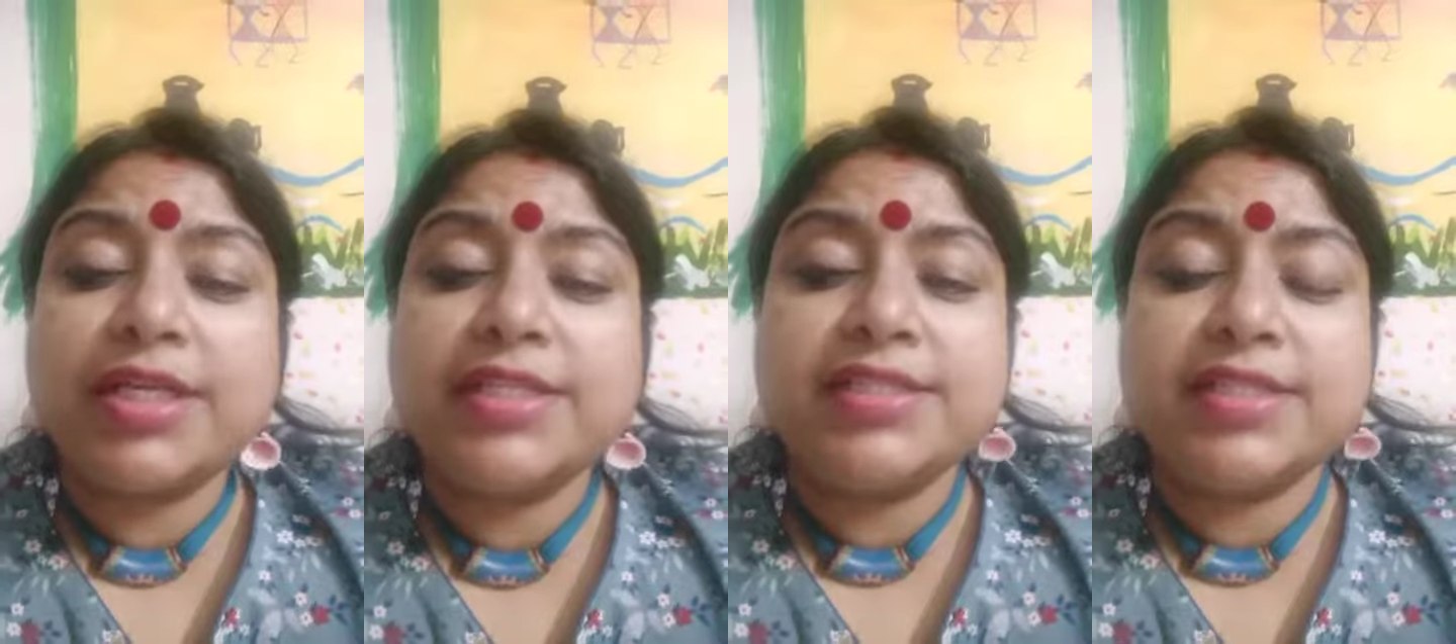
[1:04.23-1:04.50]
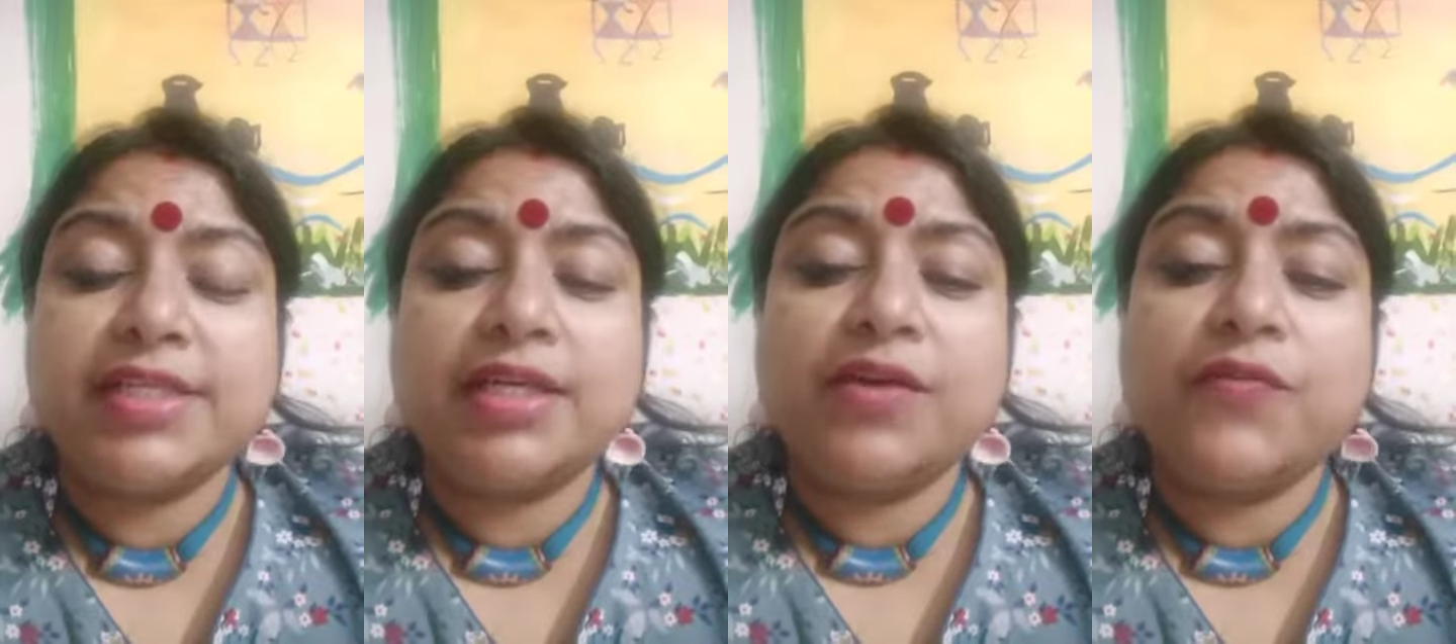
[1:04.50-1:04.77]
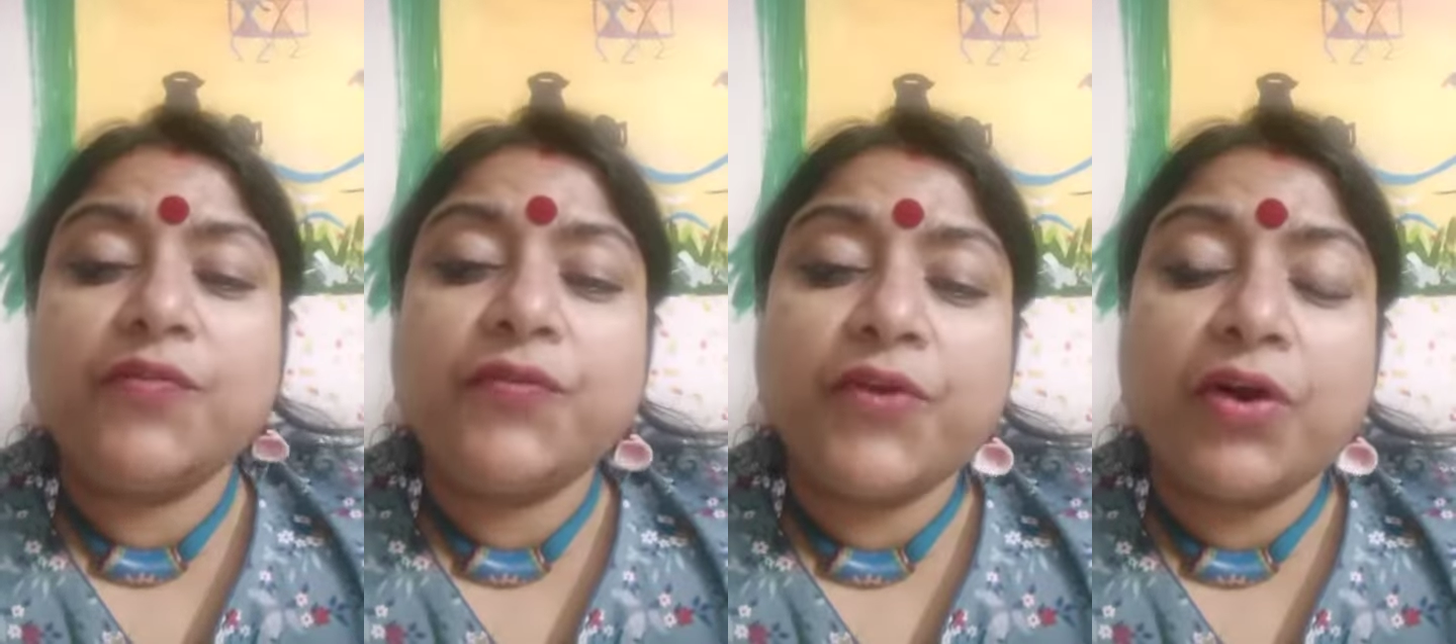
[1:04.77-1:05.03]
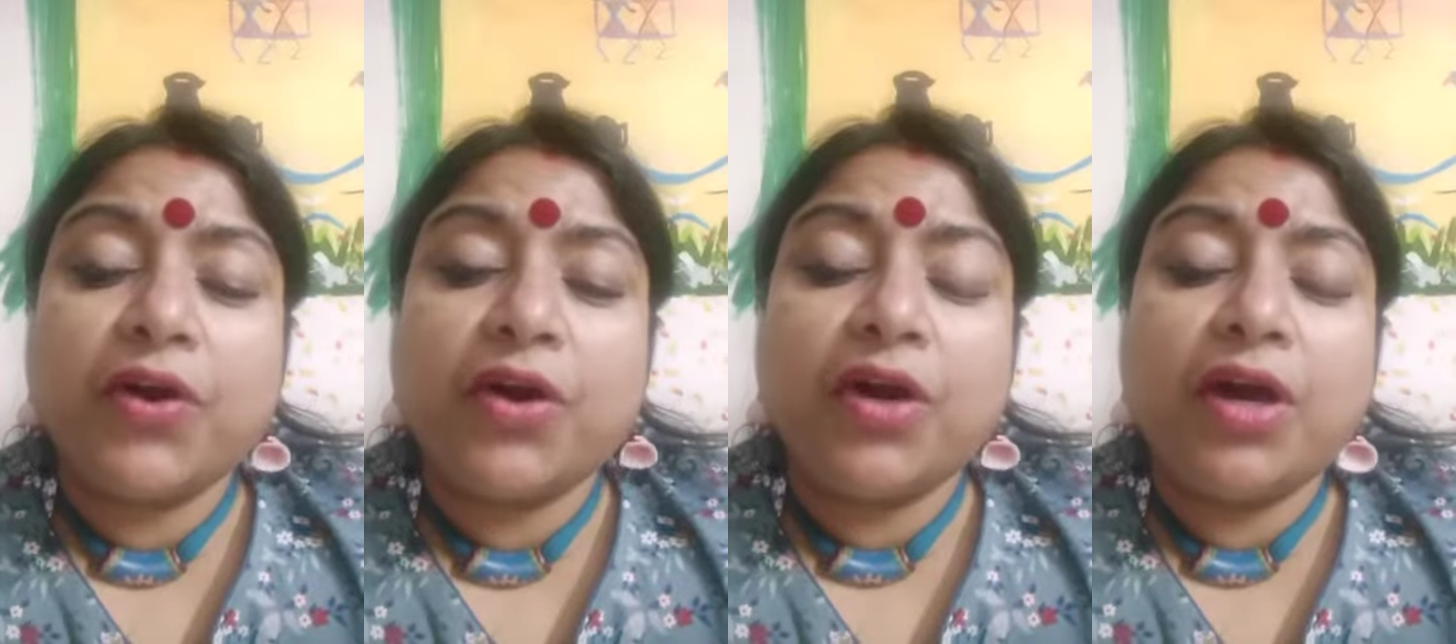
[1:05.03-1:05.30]
getting
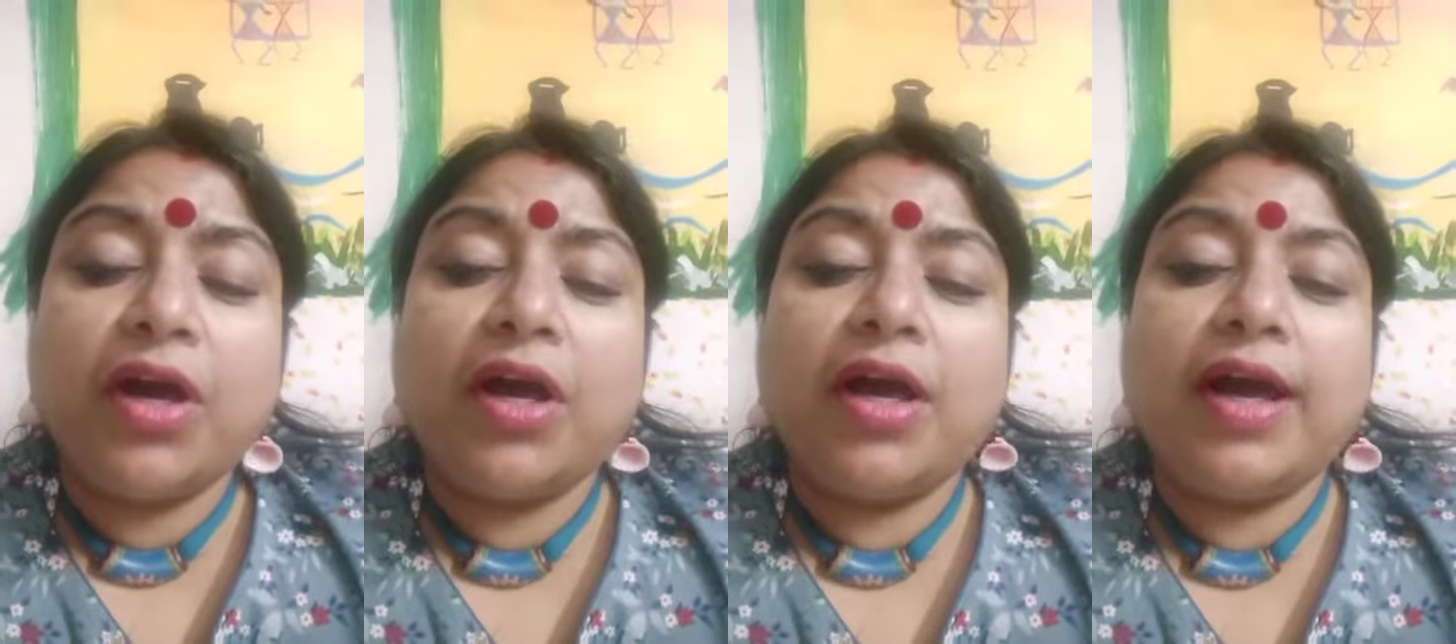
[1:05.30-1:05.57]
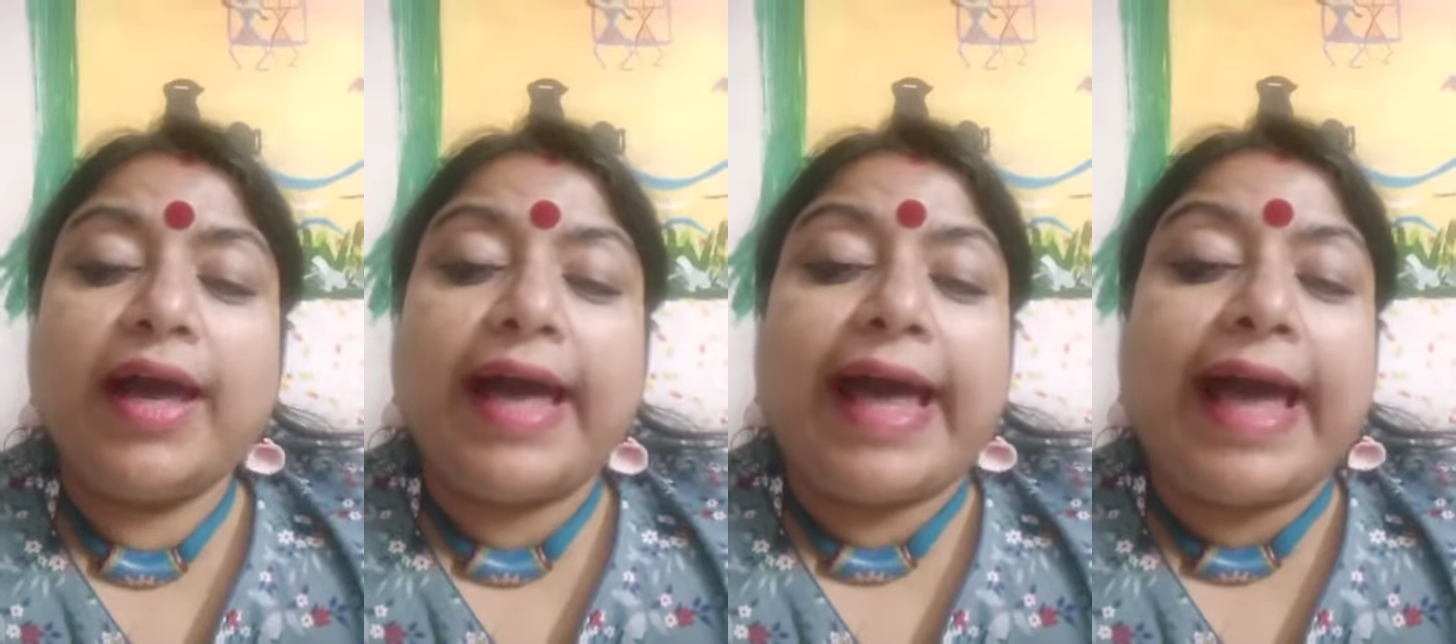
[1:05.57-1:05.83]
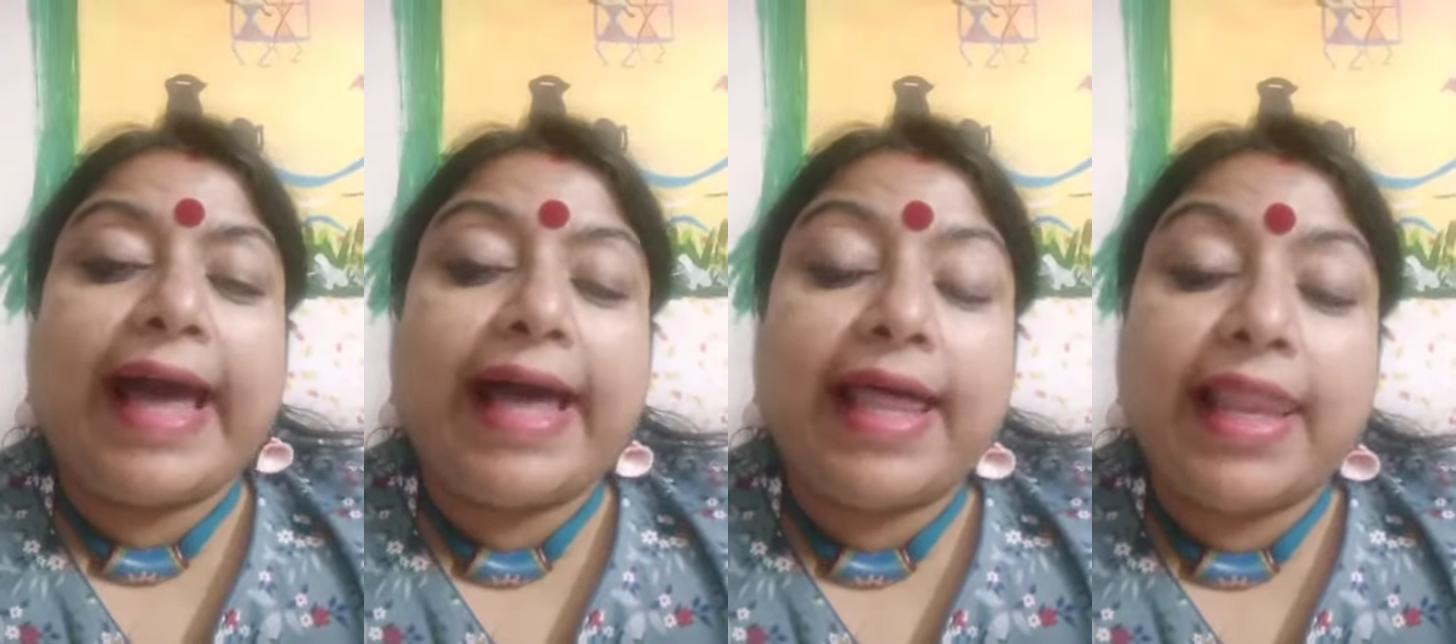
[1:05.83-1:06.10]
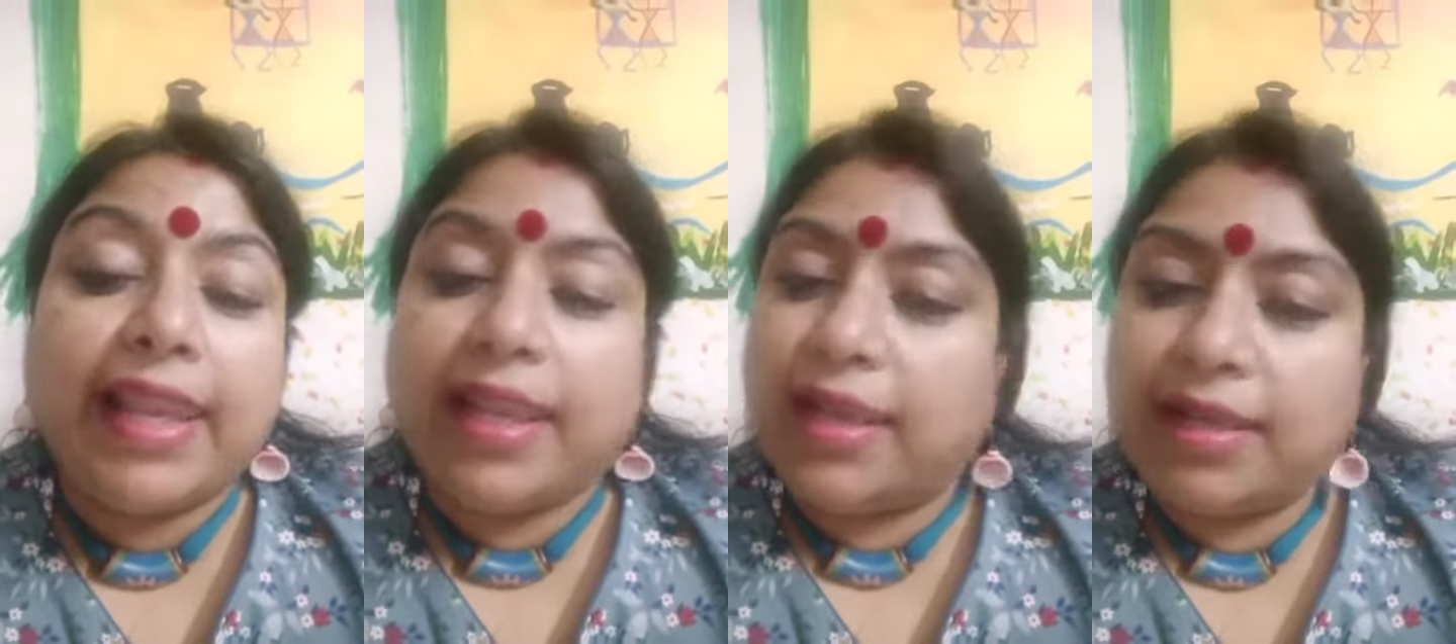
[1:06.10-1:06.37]
for
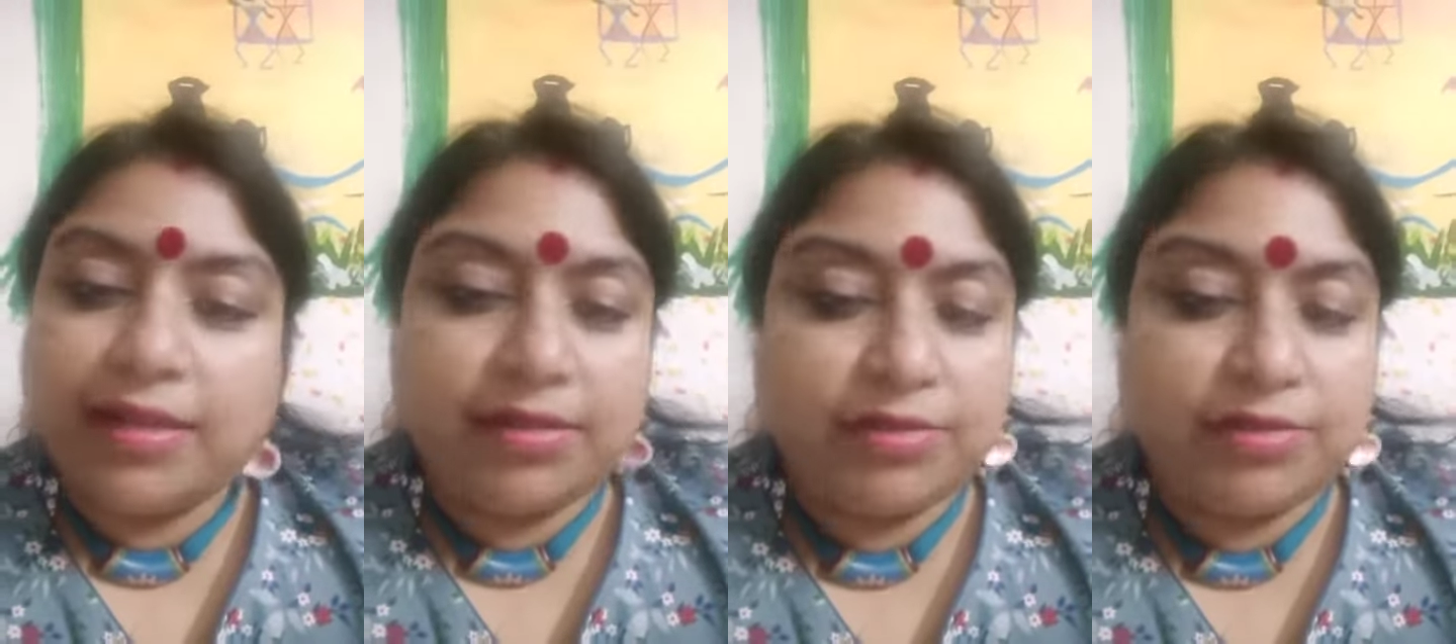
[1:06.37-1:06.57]
al,